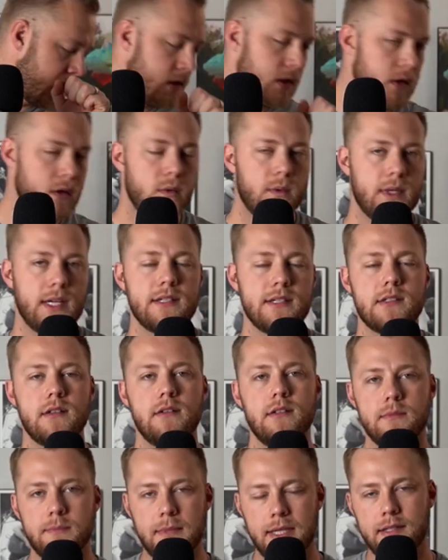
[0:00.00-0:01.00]
when I
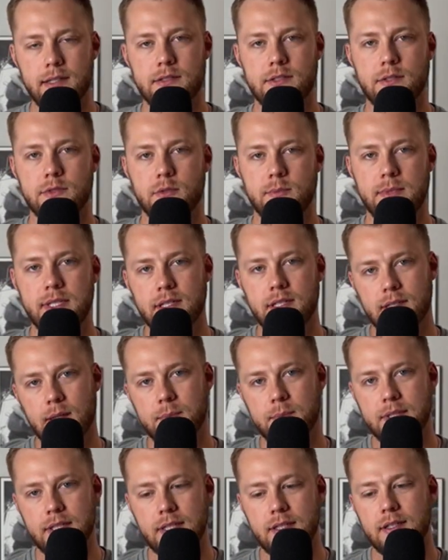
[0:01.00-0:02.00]
started my social media
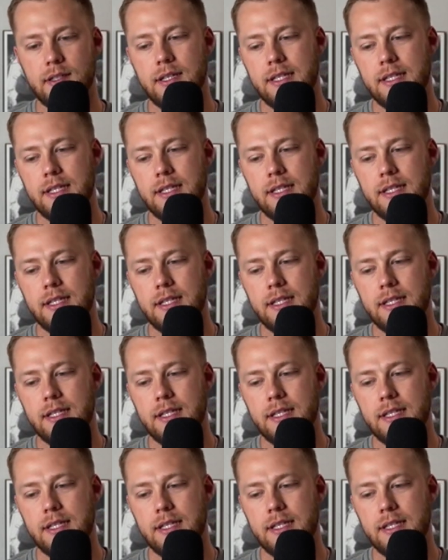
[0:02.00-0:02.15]
company,